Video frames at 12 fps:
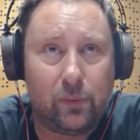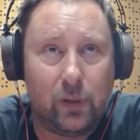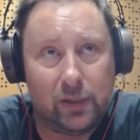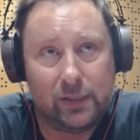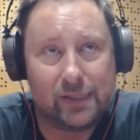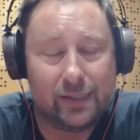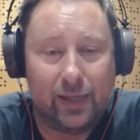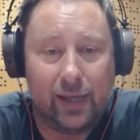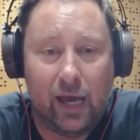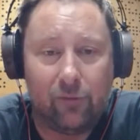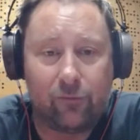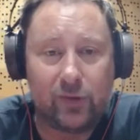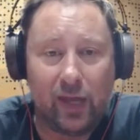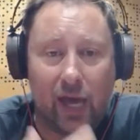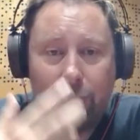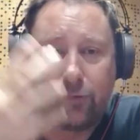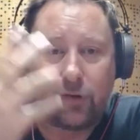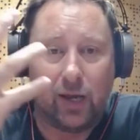at least that they
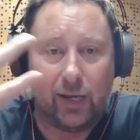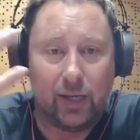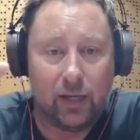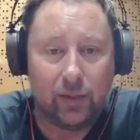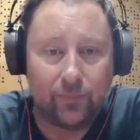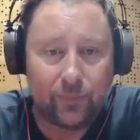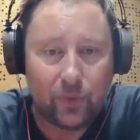have kind of